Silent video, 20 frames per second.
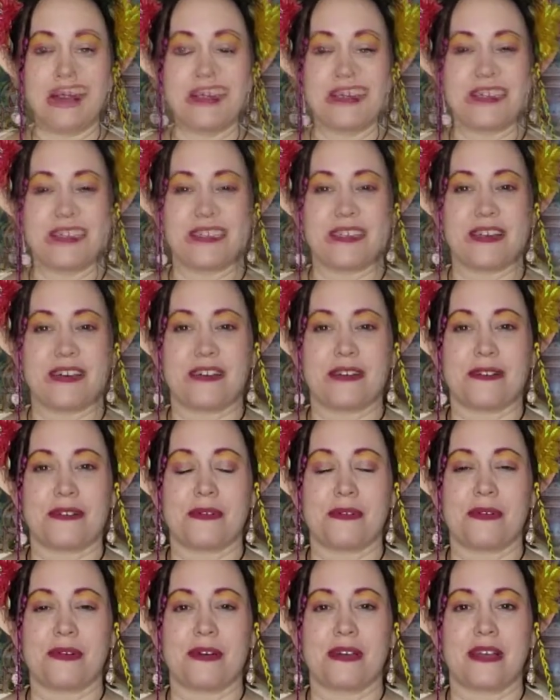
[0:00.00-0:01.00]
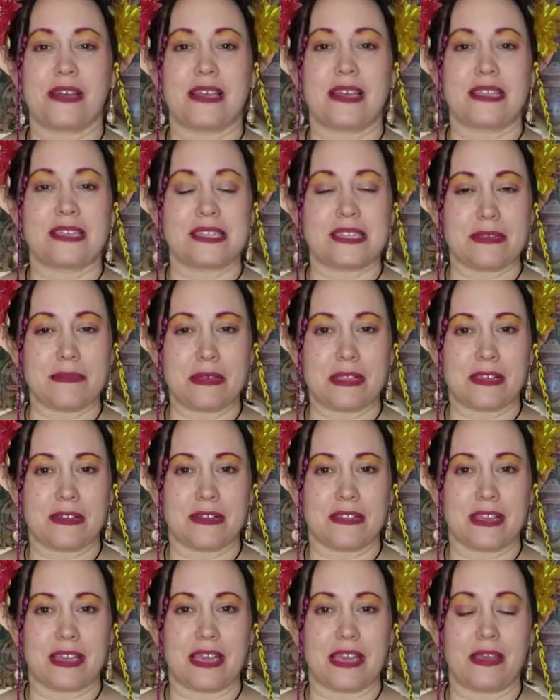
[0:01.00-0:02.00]
So,
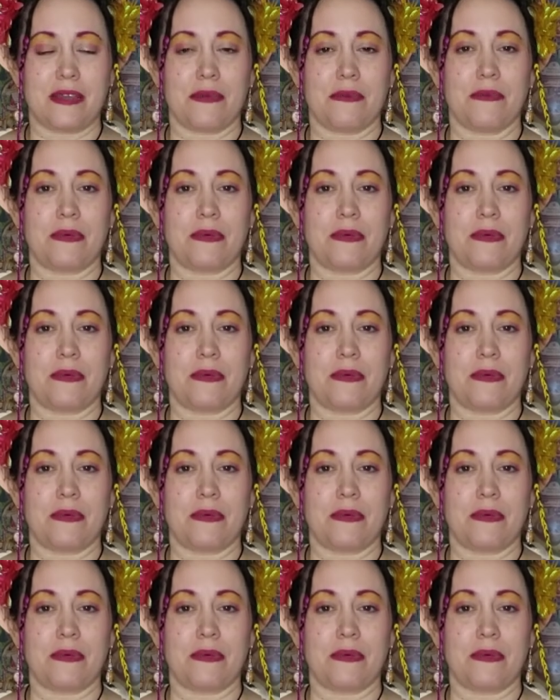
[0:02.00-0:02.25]
similarly,